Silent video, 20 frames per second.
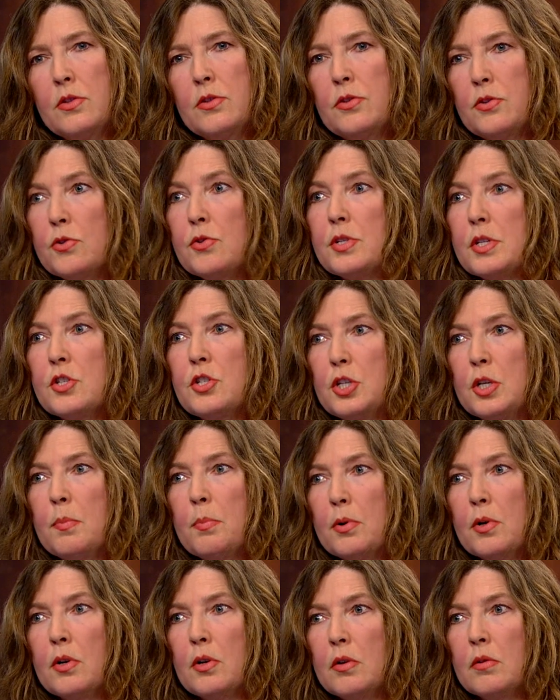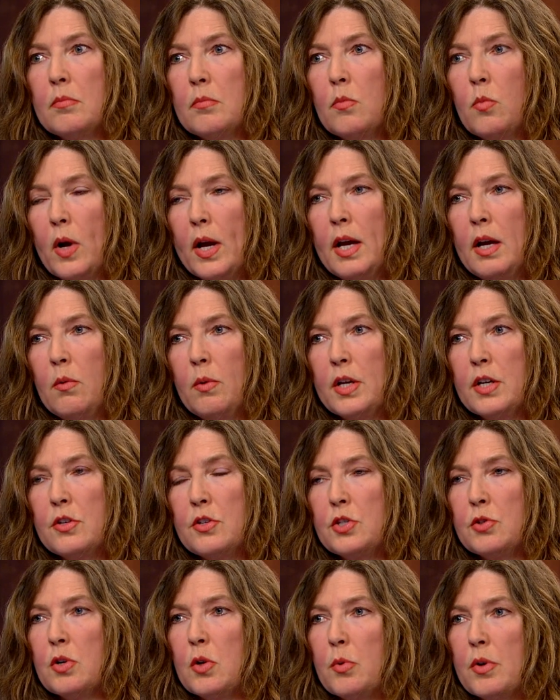there's a cheaper way. We could
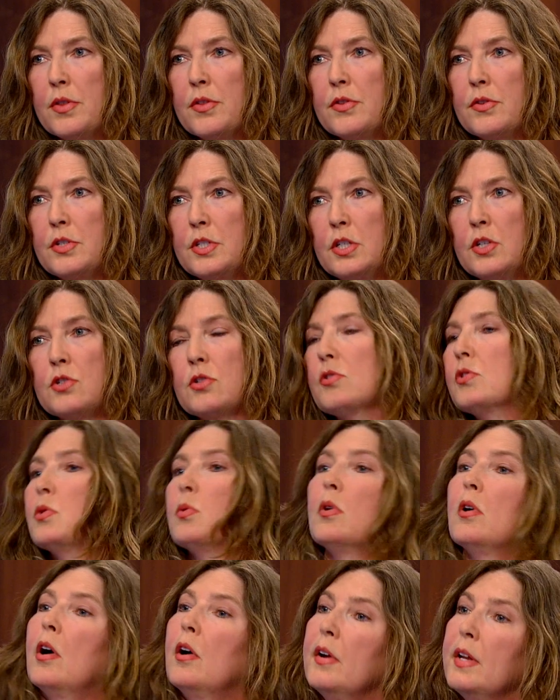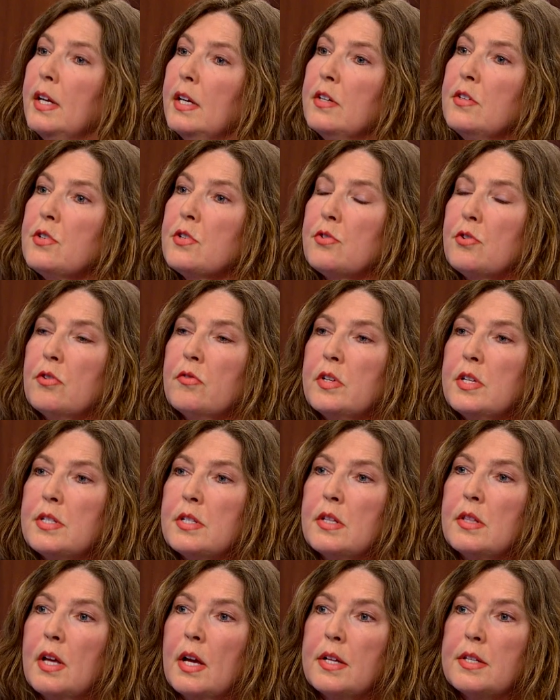do it with teachers who are already in
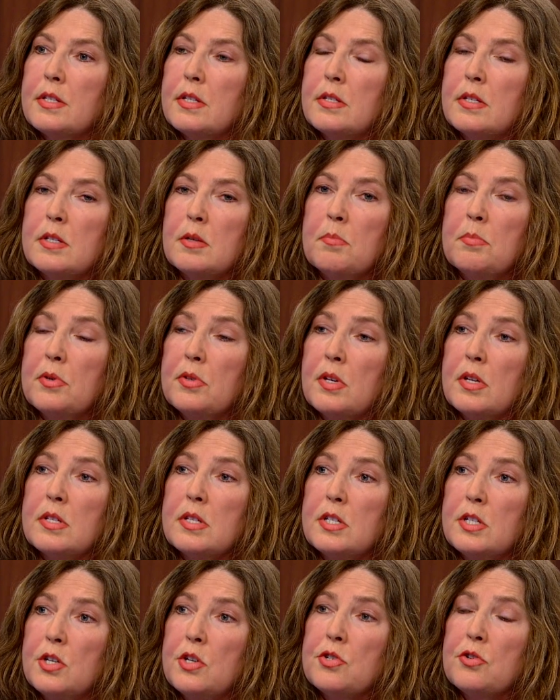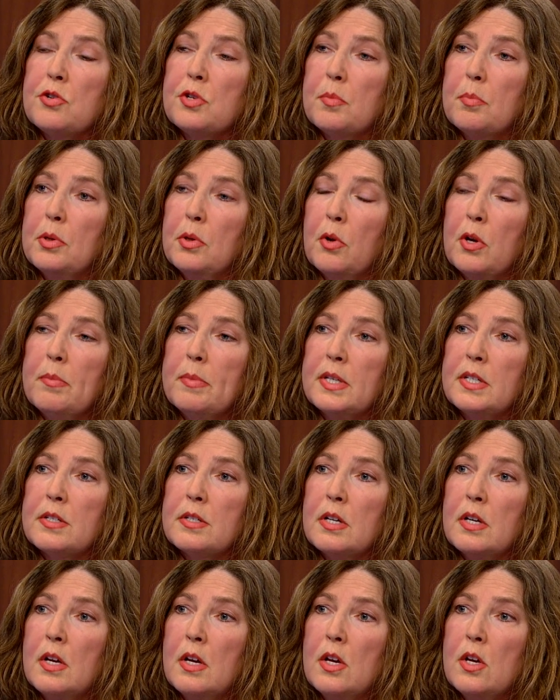service, and that's as simple as teacher
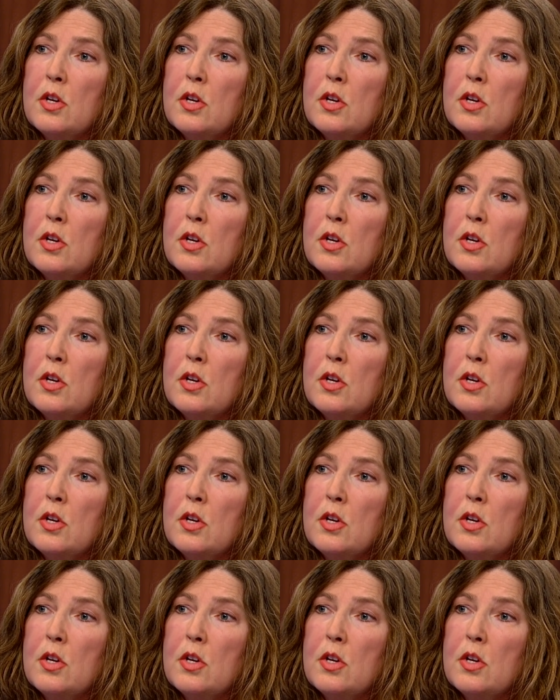deployment.